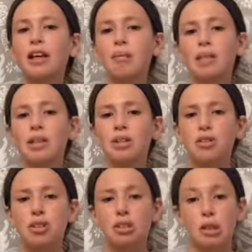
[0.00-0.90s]
But then you
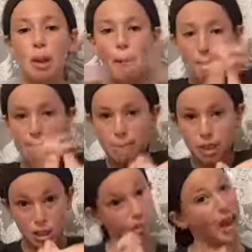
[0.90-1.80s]
just
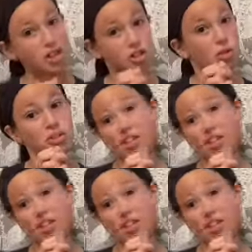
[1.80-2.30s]
smash those